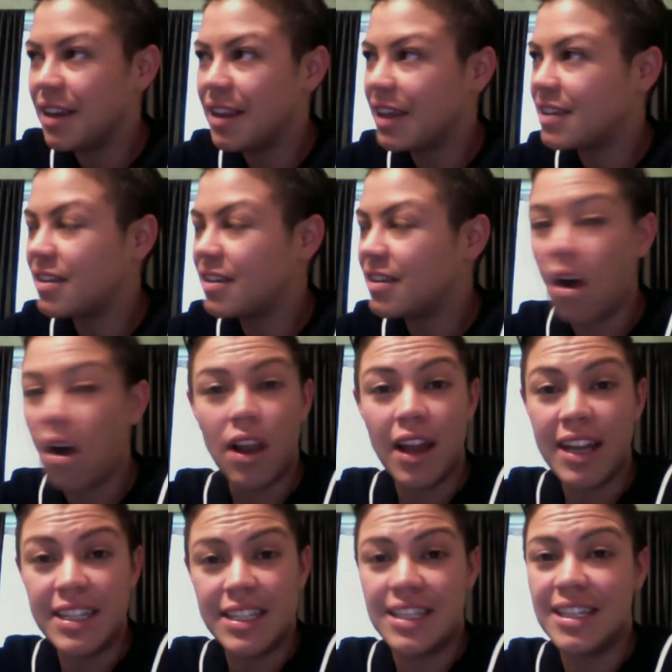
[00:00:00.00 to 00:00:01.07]
that's all
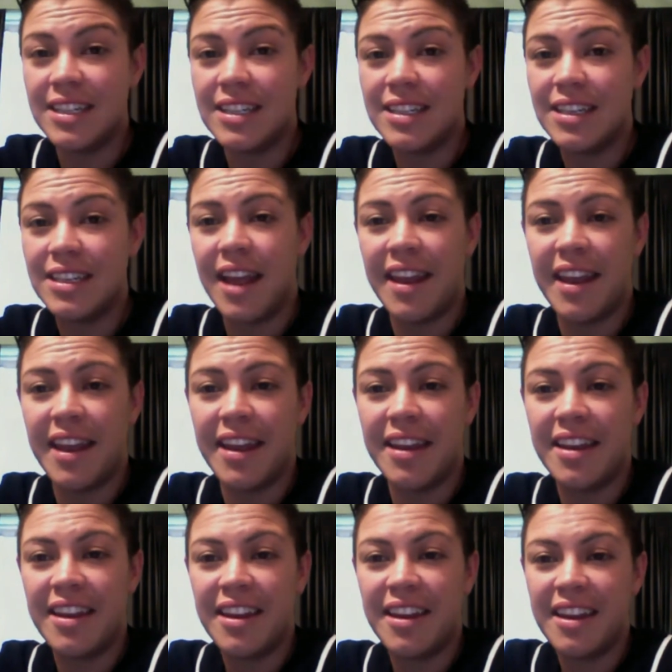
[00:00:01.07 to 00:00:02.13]
I did. And
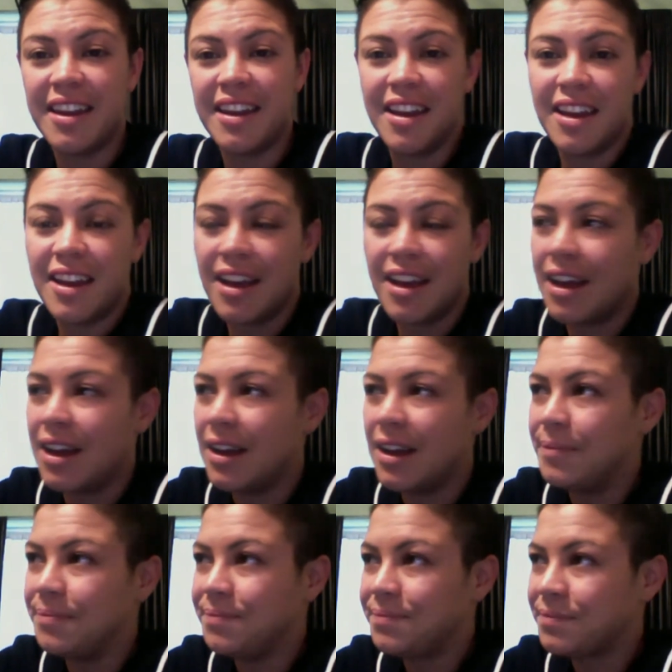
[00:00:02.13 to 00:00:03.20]
then
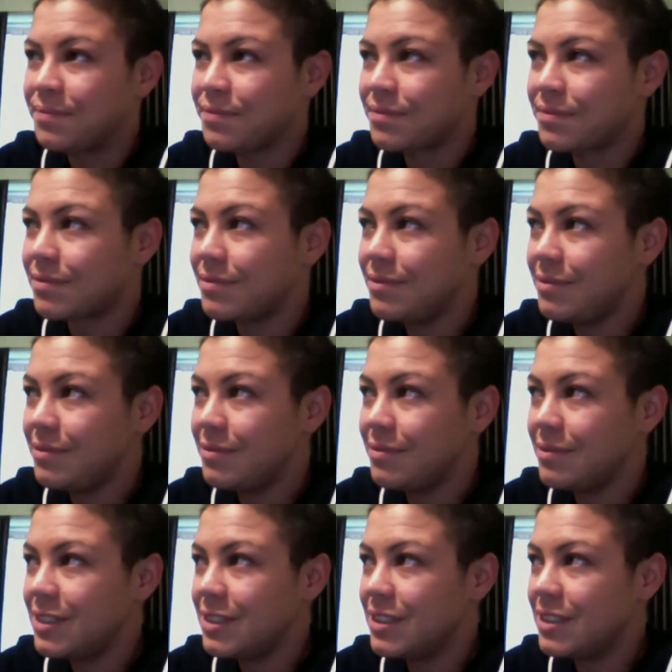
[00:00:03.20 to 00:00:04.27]
um,
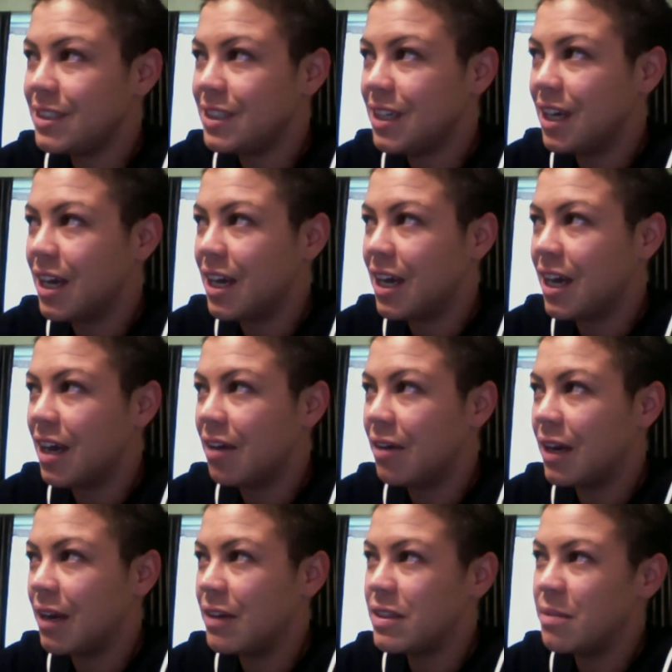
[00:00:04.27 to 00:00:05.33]
when
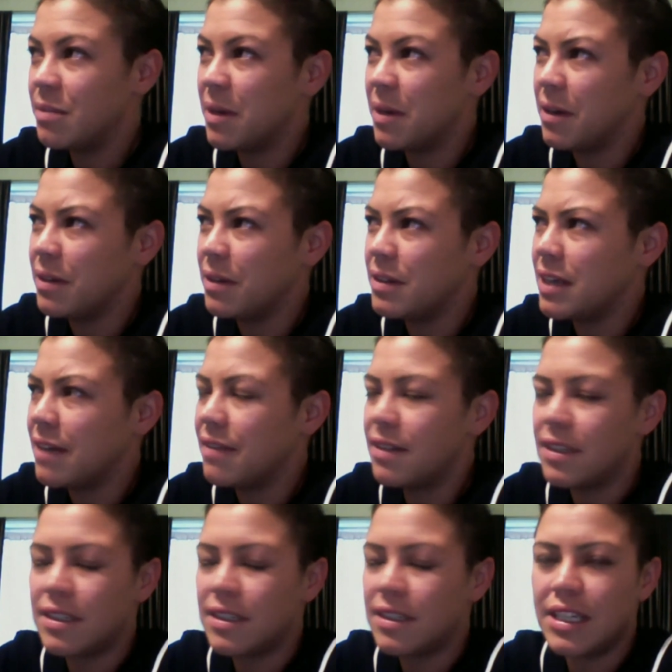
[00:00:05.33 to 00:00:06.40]
I was about
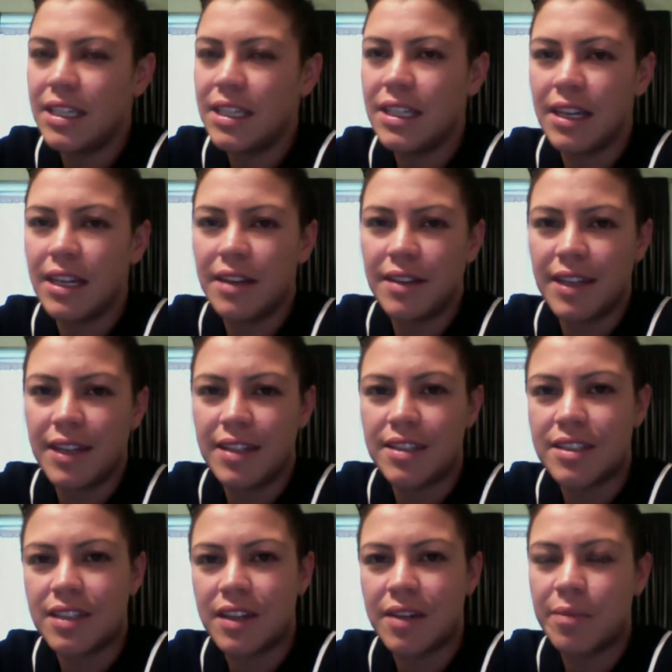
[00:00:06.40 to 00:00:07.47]
17, I like
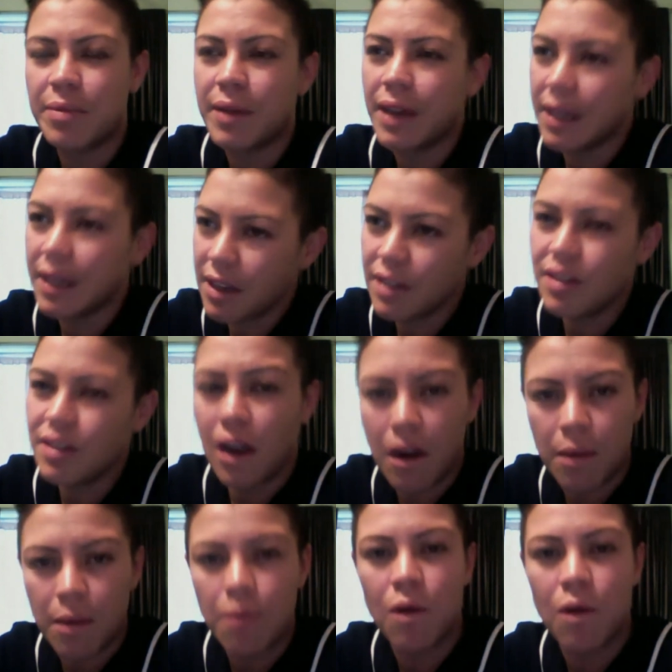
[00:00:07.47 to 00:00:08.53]
started playing the guitar
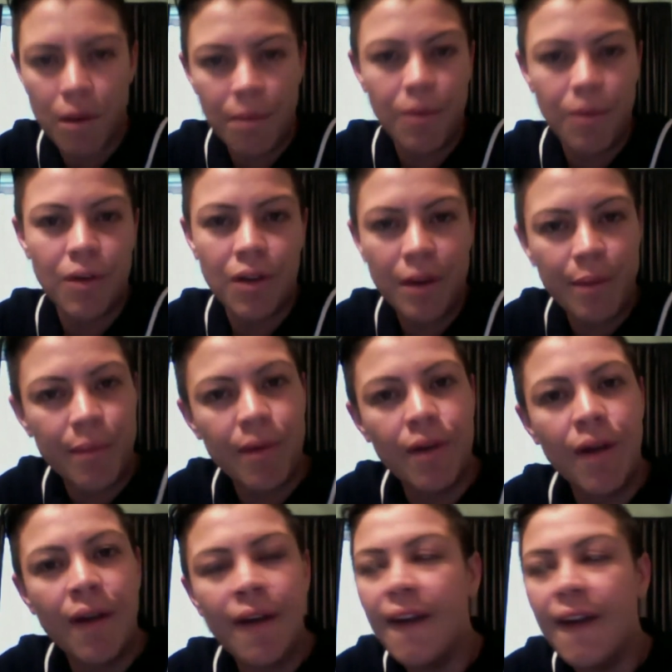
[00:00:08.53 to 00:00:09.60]
more and more and
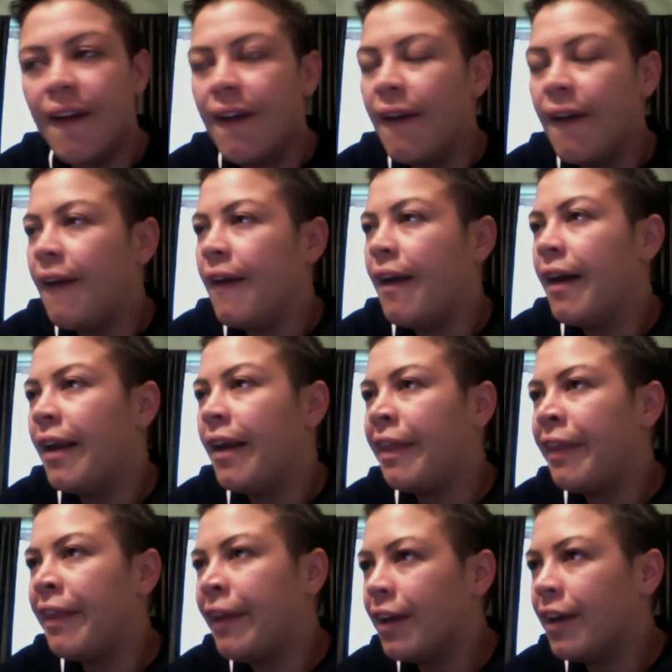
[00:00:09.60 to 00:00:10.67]
more. And I
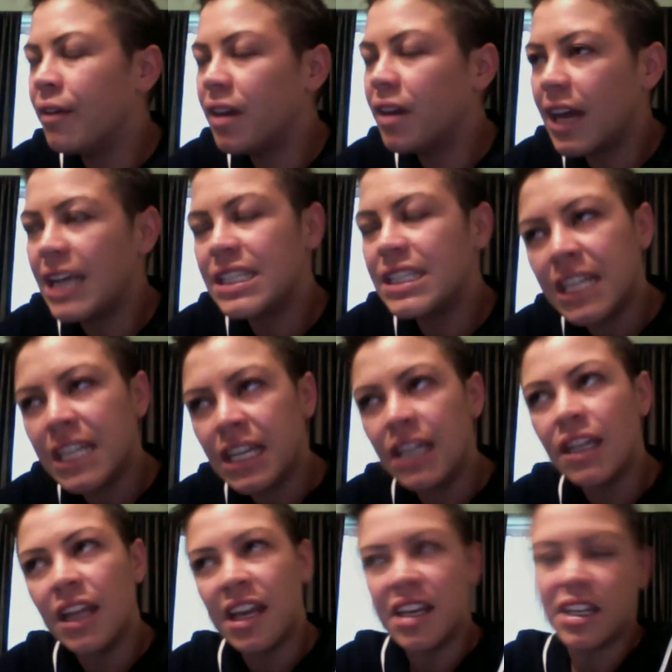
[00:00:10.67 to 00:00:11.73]
think I realized that
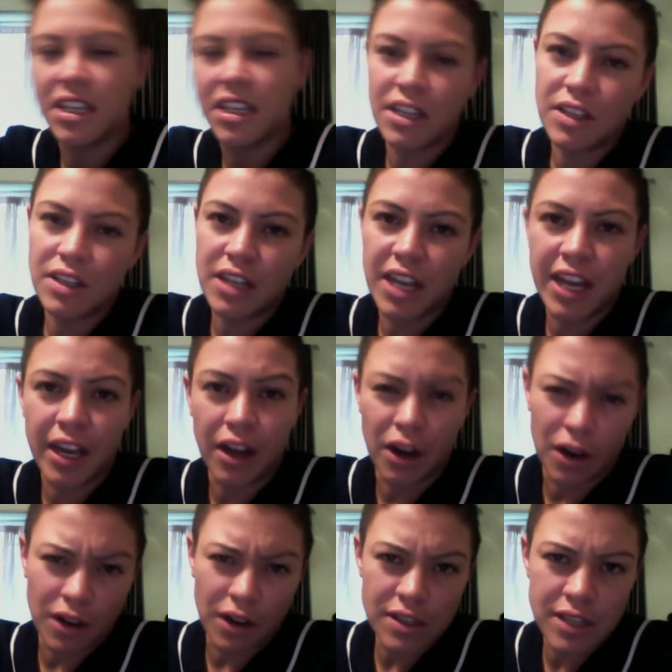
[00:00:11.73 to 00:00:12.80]
you could get
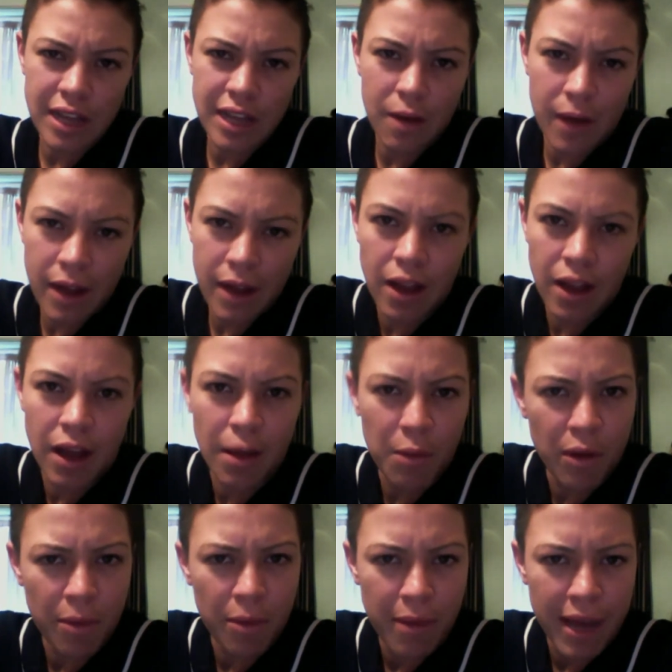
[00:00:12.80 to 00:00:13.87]
girls that way a lot more
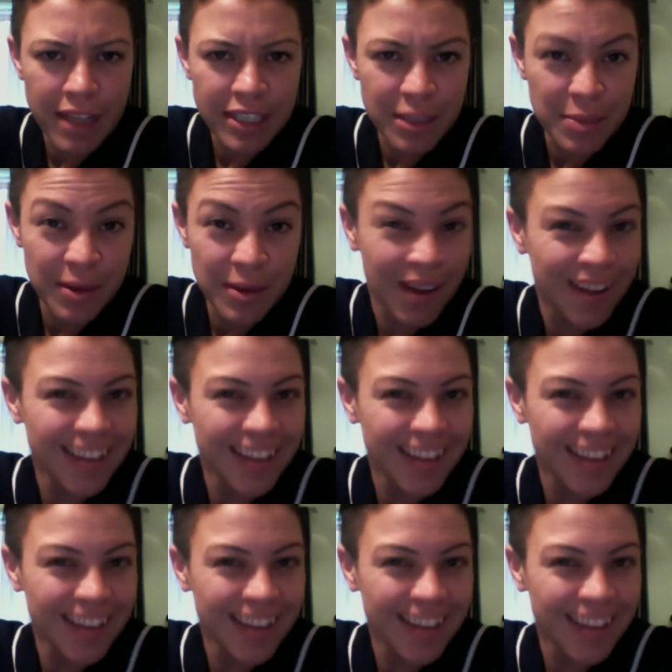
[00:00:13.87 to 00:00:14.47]
than basketball.